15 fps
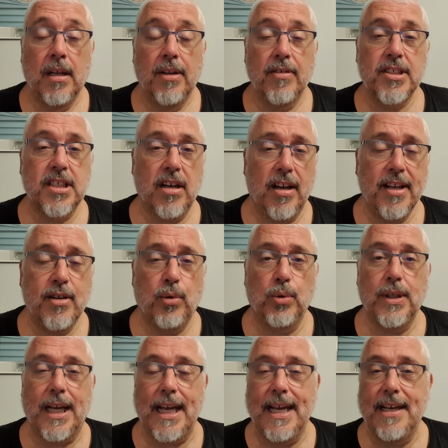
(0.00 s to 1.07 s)
There's a guy
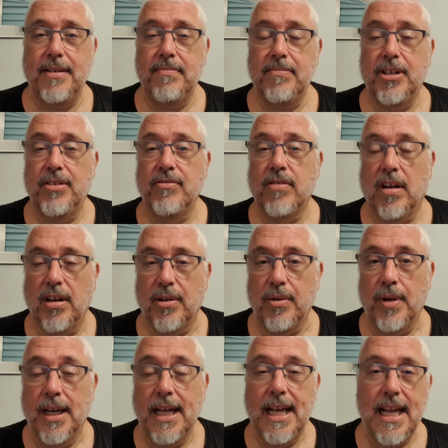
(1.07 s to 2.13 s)
called Iain
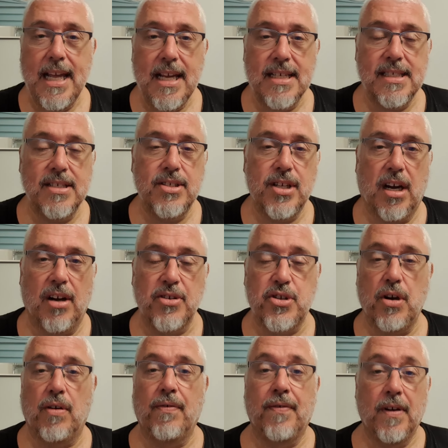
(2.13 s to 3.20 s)
Munro. He is in charge
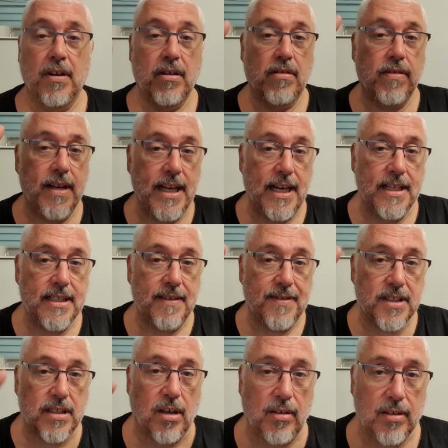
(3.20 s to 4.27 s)
of Creative
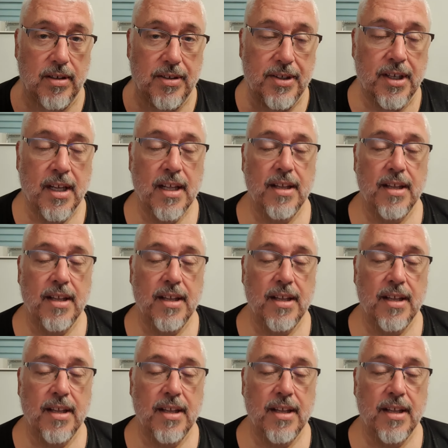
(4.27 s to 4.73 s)
Scotland.